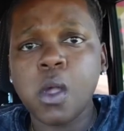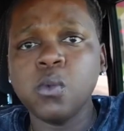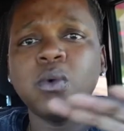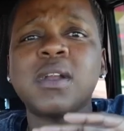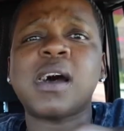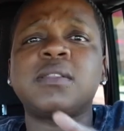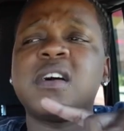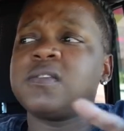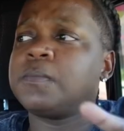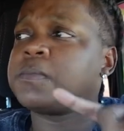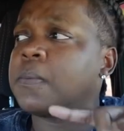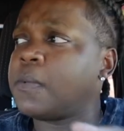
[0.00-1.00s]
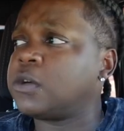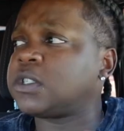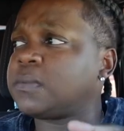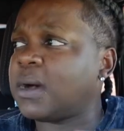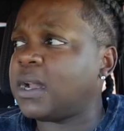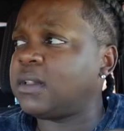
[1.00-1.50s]
What I love the
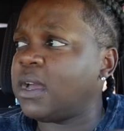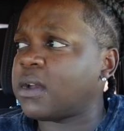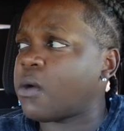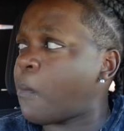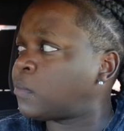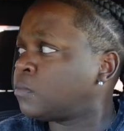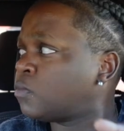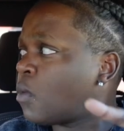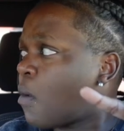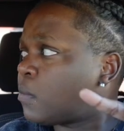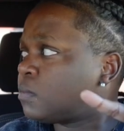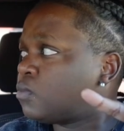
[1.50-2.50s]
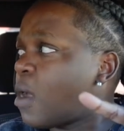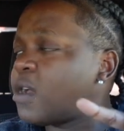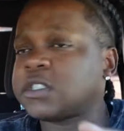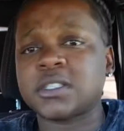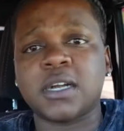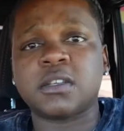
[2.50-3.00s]
most about Atlanta
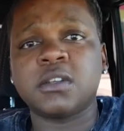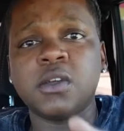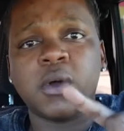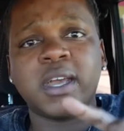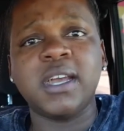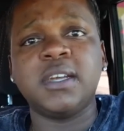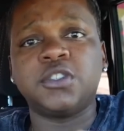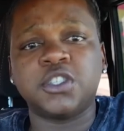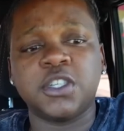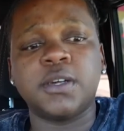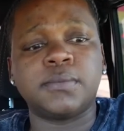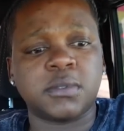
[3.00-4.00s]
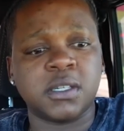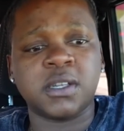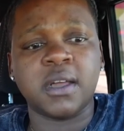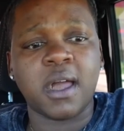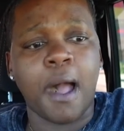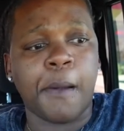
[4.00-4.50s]
is like the little hidden gems that
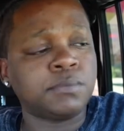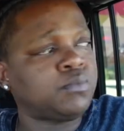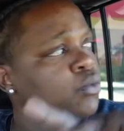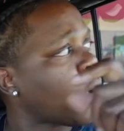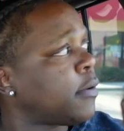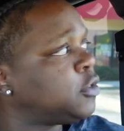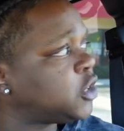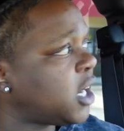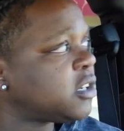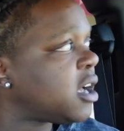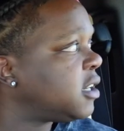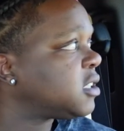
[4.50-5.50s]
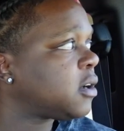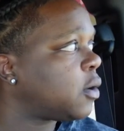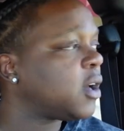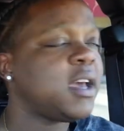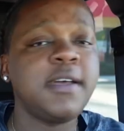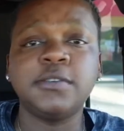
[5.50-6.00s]
they got. JJ's ain't
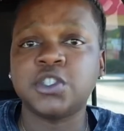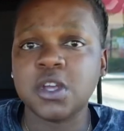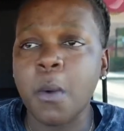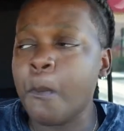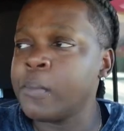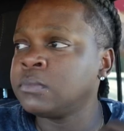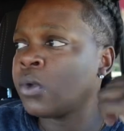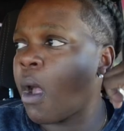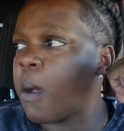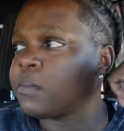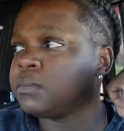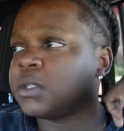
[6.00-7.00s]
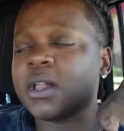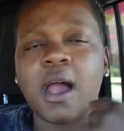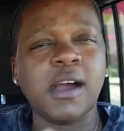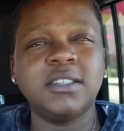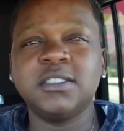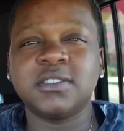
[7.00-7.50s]
no hidden gym, but
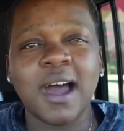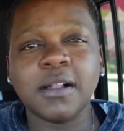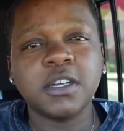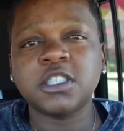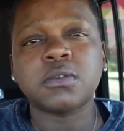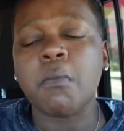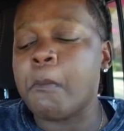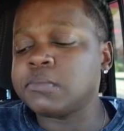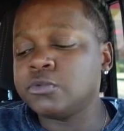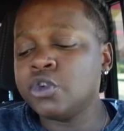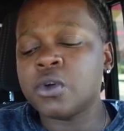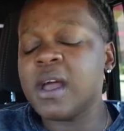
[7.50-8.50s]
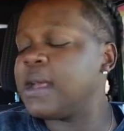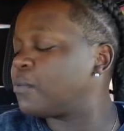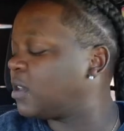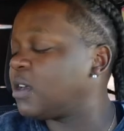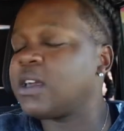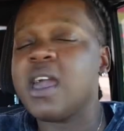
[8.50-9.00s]
like in Dallas, you can't
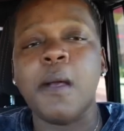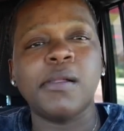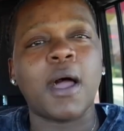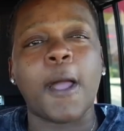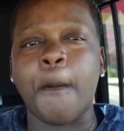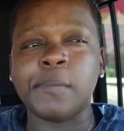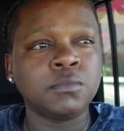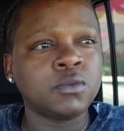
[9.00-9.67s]
really get like